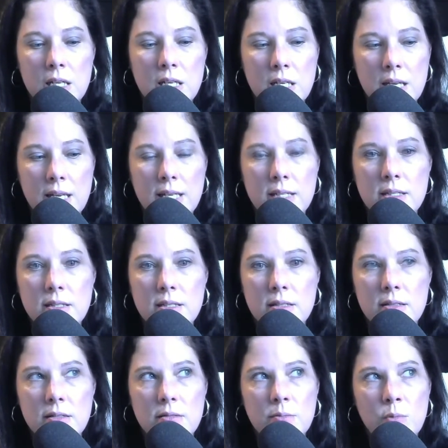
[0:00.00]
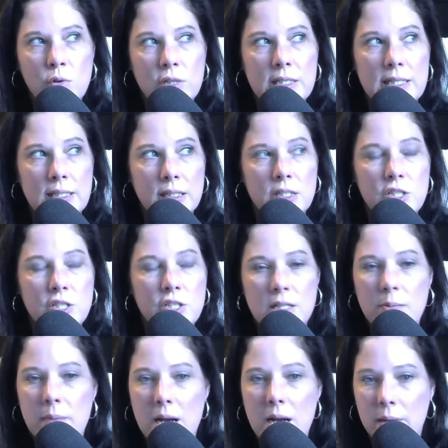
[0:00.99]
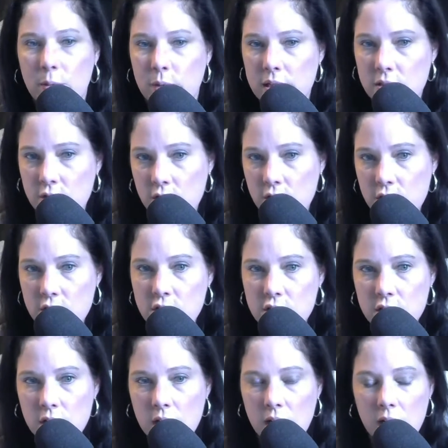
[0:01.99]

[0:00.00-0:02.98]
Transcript: get more diligent about my research